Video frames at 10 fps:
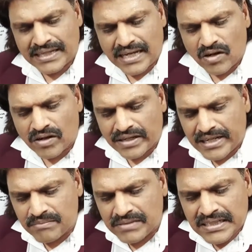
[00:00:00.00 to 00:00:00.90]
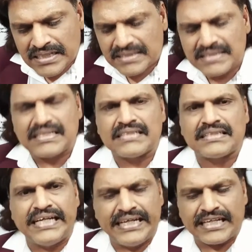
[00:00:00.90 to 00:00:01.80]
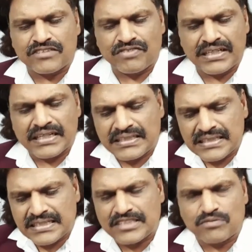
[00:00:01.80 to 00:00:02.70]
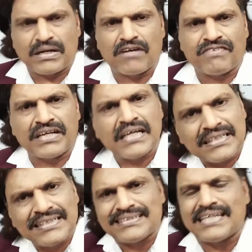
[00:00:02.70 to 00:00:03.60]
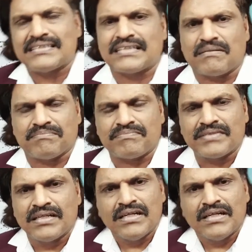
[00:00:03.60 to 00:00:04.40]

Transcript: They cannot name this as index finger, this as middle finger, this as thumb.